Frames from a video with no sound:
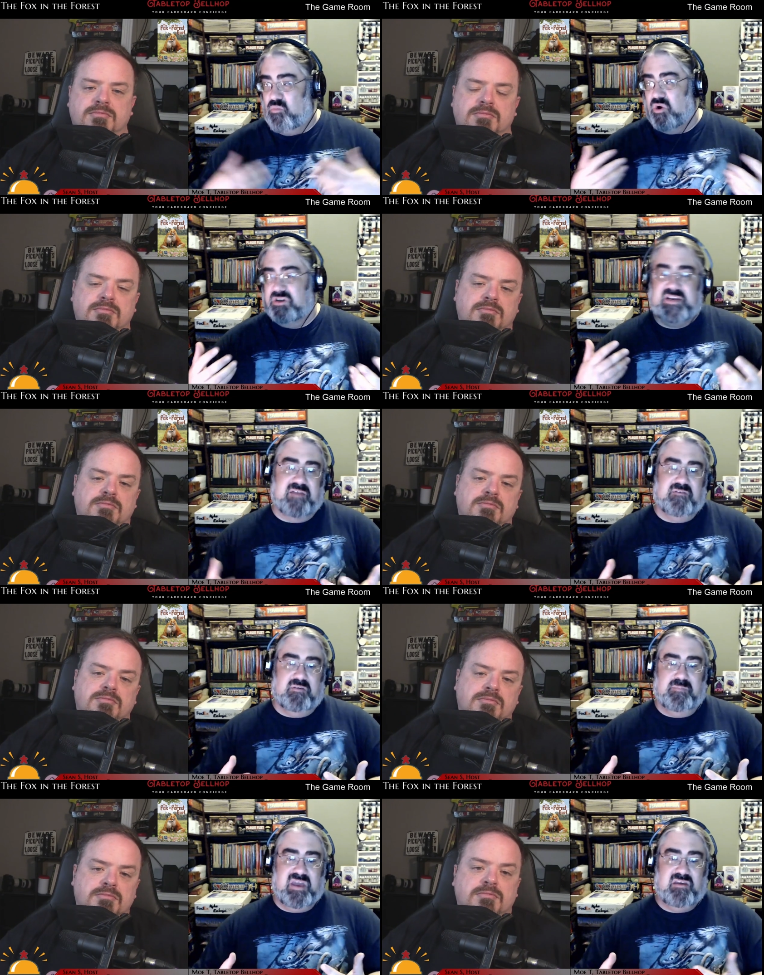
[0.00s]
Speaker 1: and work together
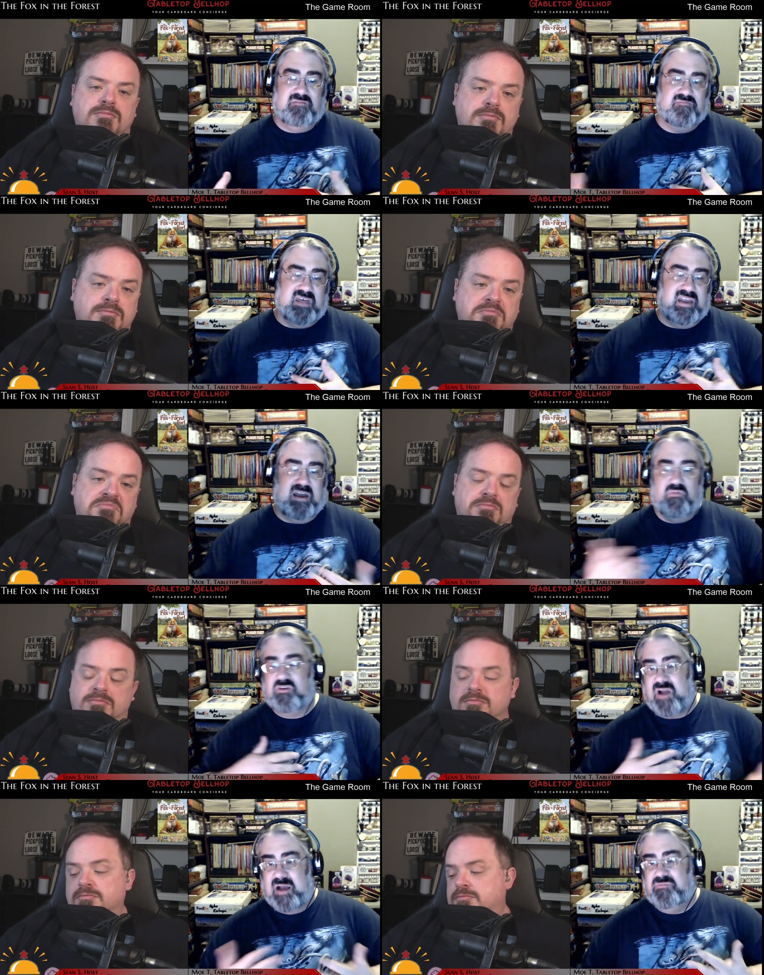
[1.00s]
the beat, then I
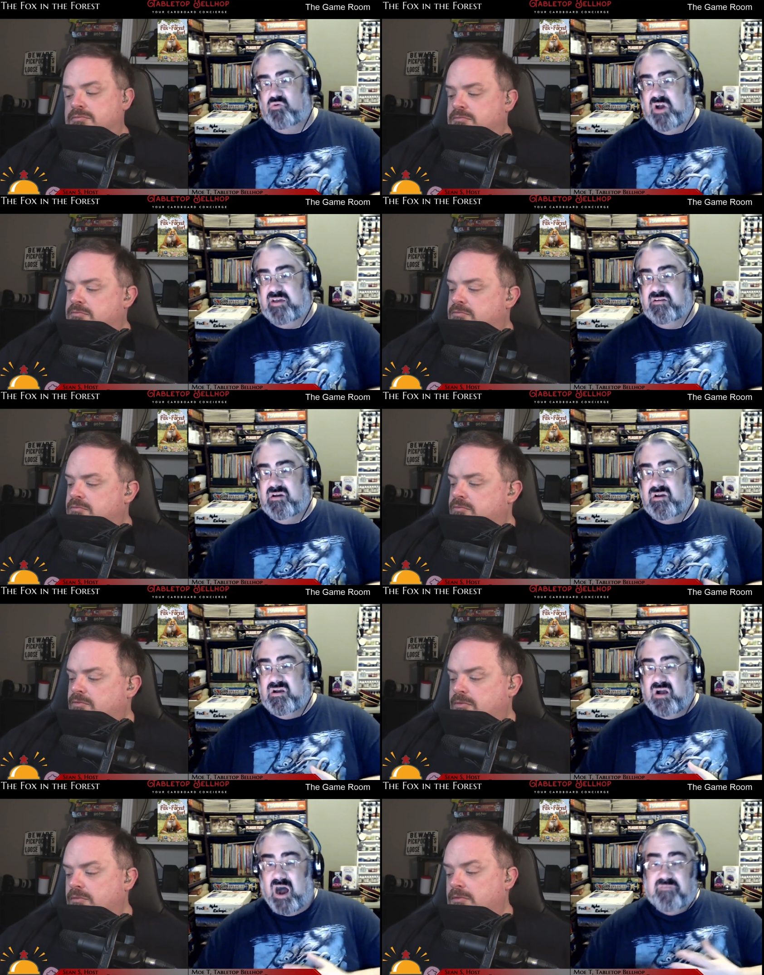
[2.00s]
would grab Duet.
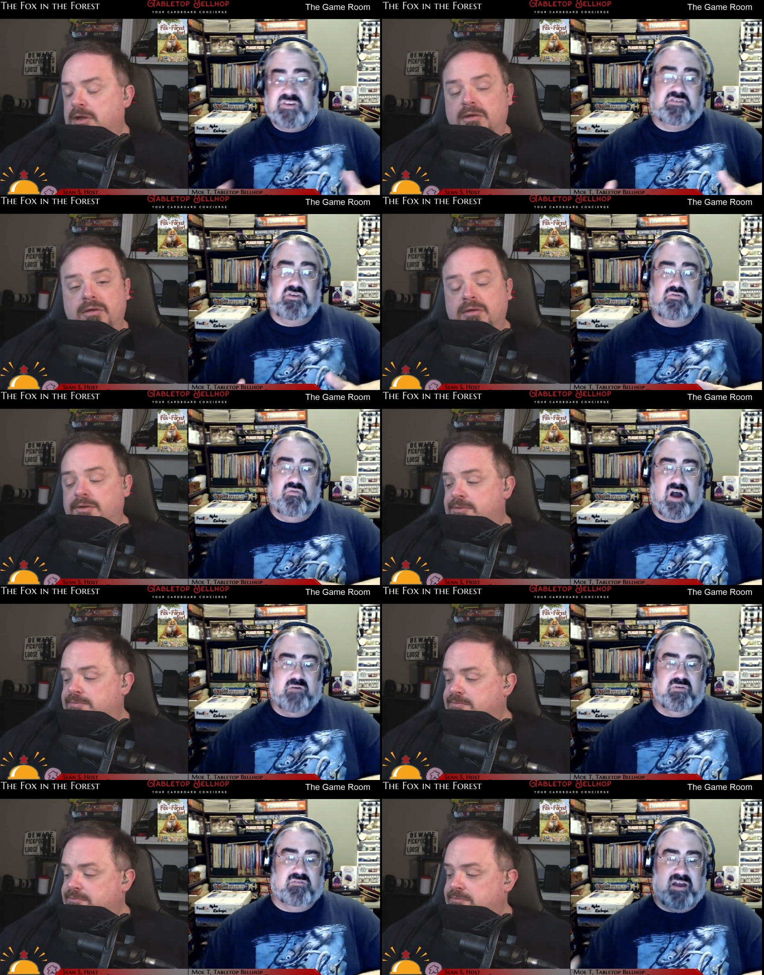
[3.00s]
Of the two,
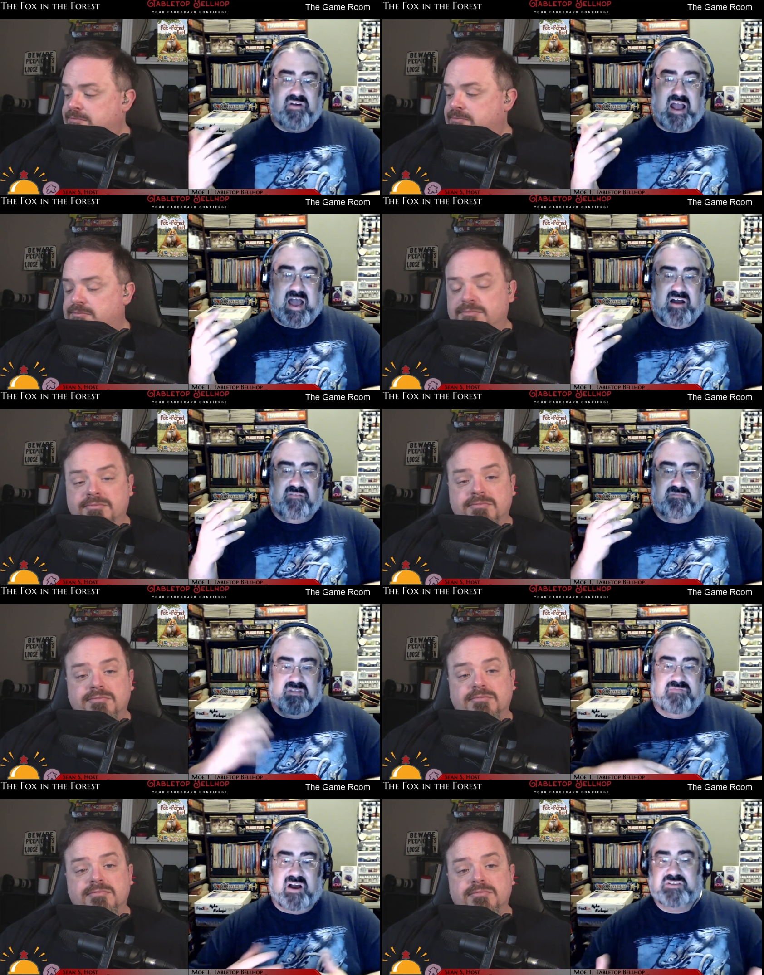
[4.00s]
I would rather have
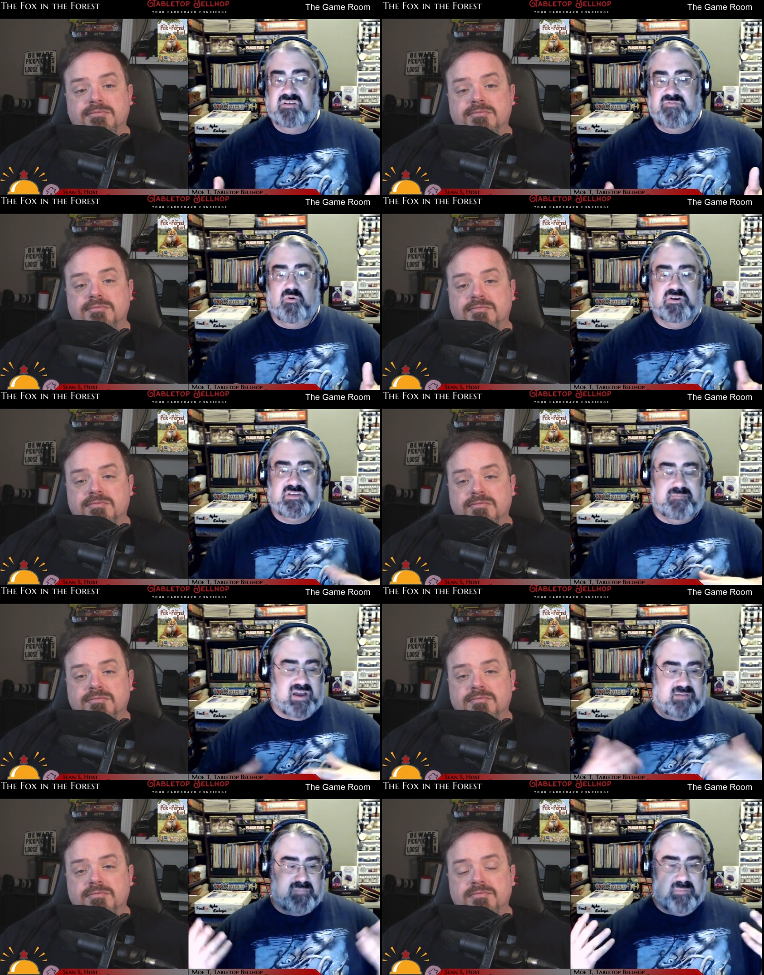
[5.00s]
the Fox in the Forest in
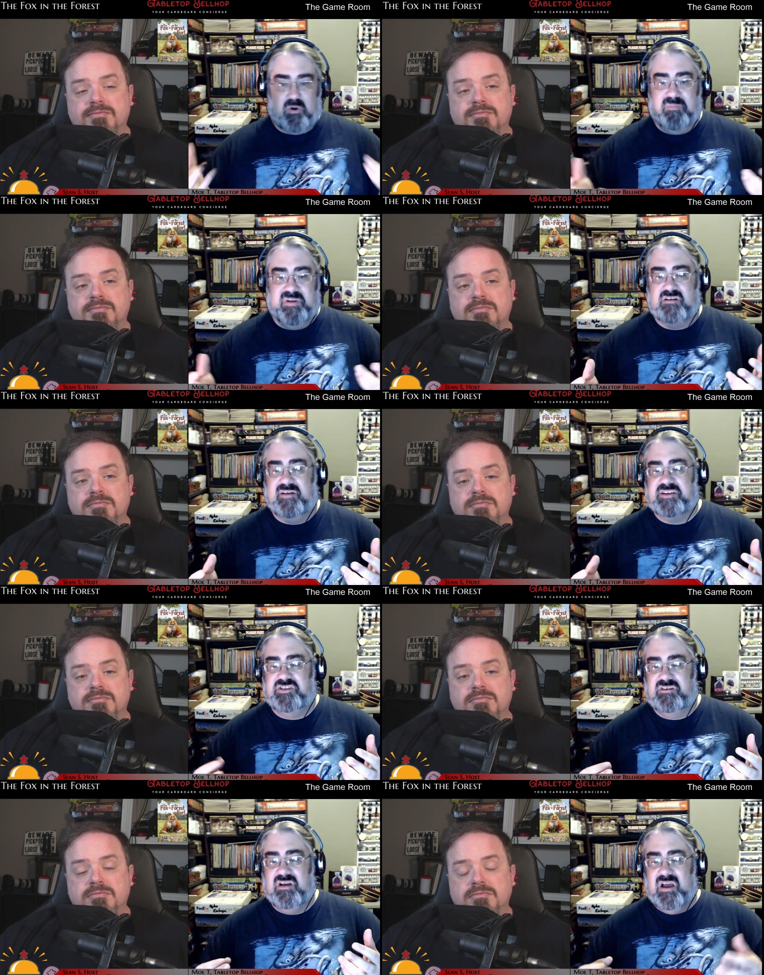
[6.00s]
my, my permanent
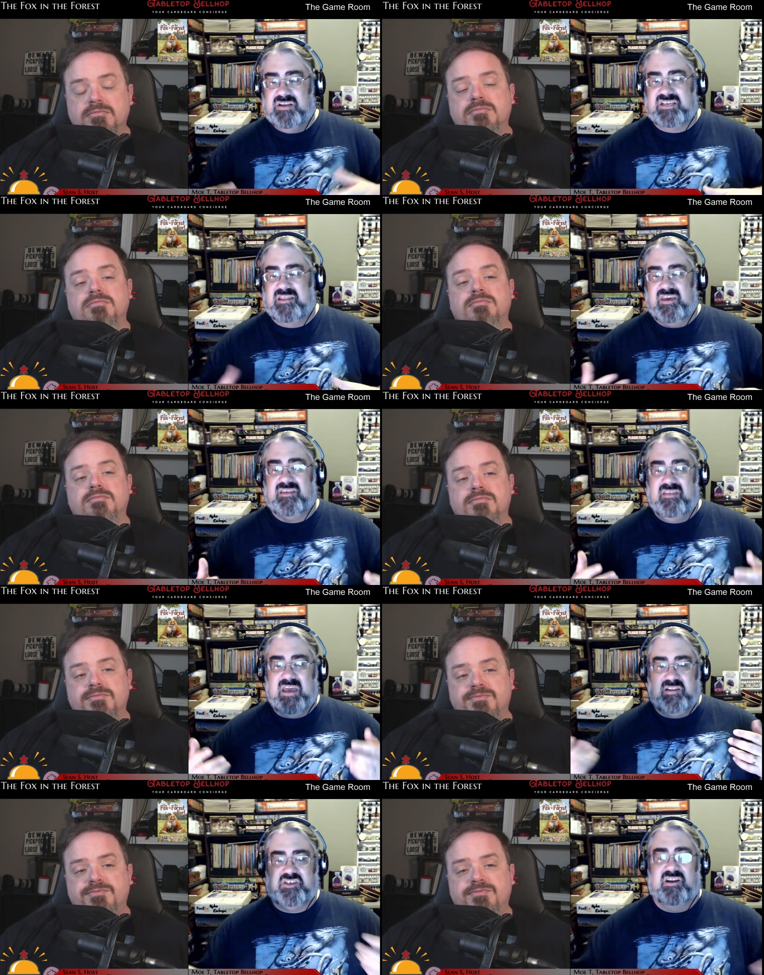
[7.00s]
collection because I think
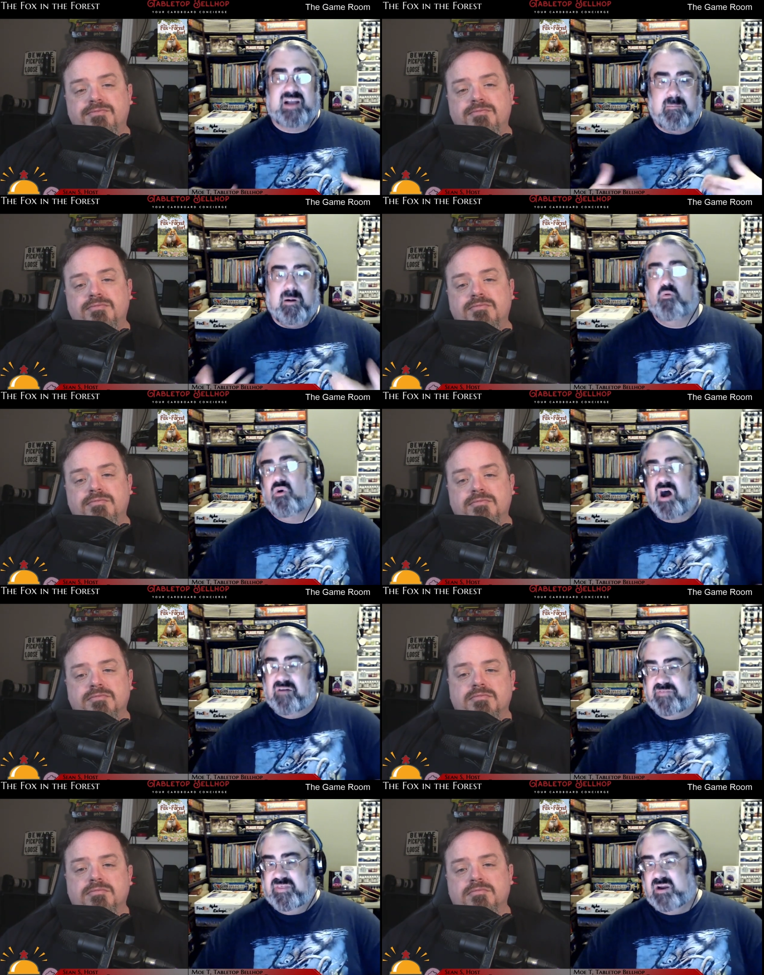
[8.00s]
it's going to come up more
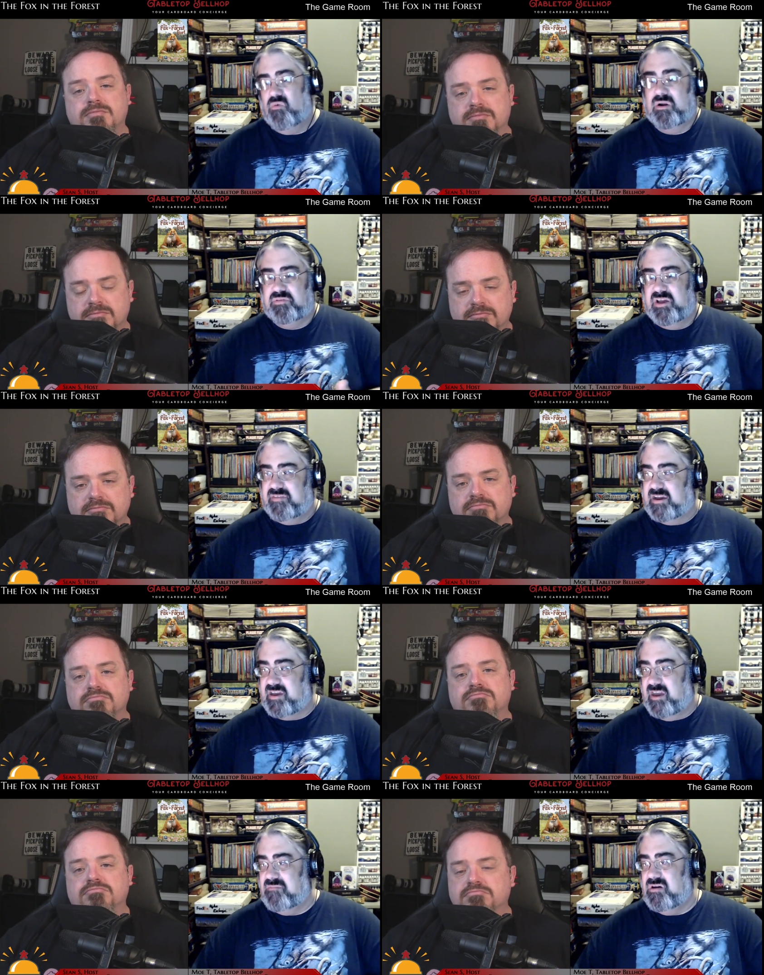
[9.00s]
often that I want to play that
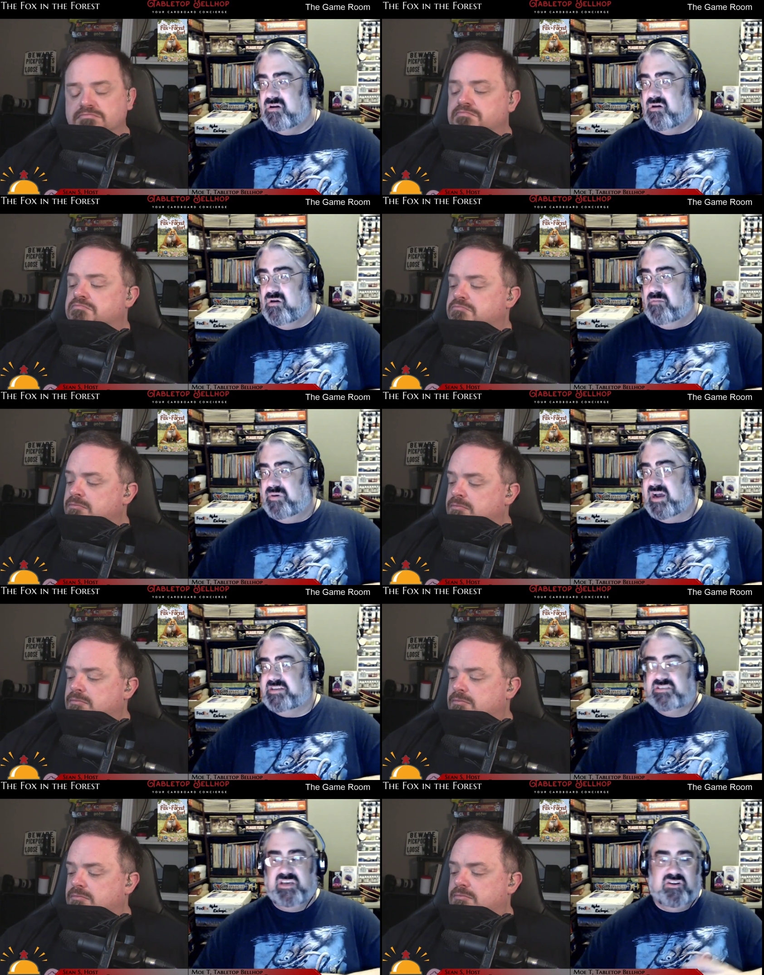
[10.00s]
game. But
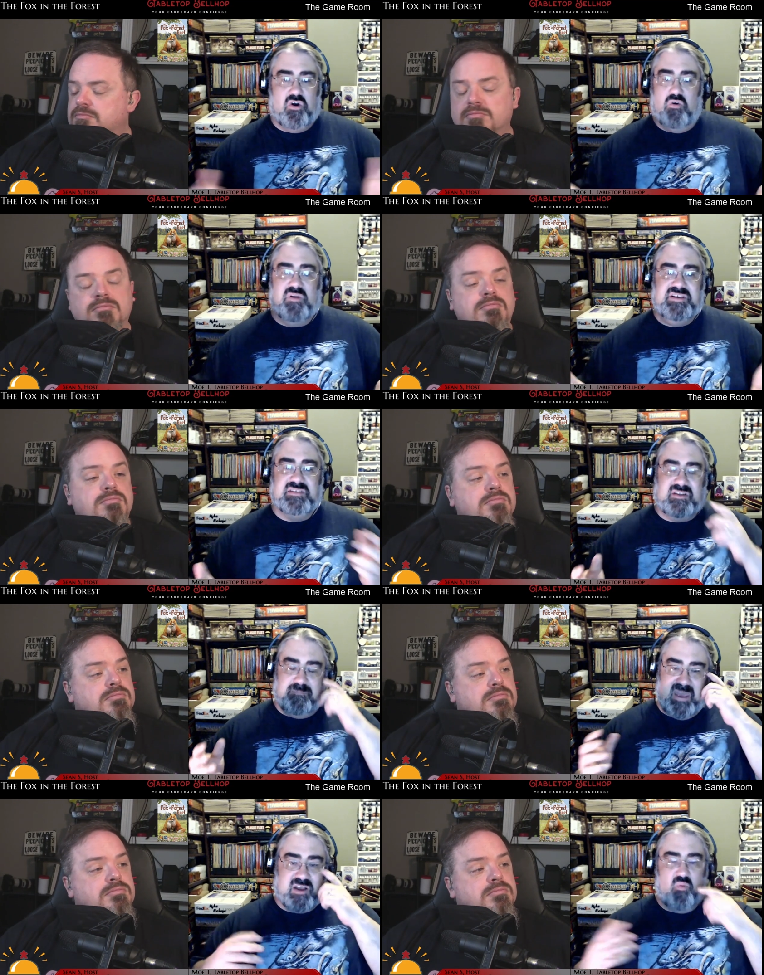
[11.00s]
I see no reason to
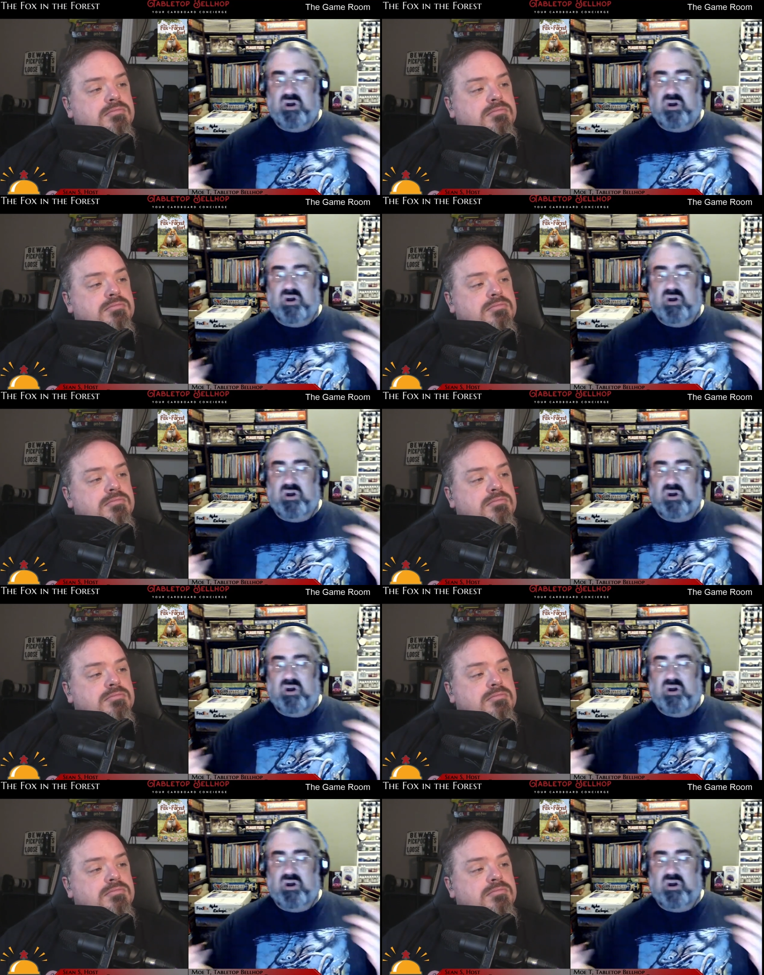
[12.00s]
pick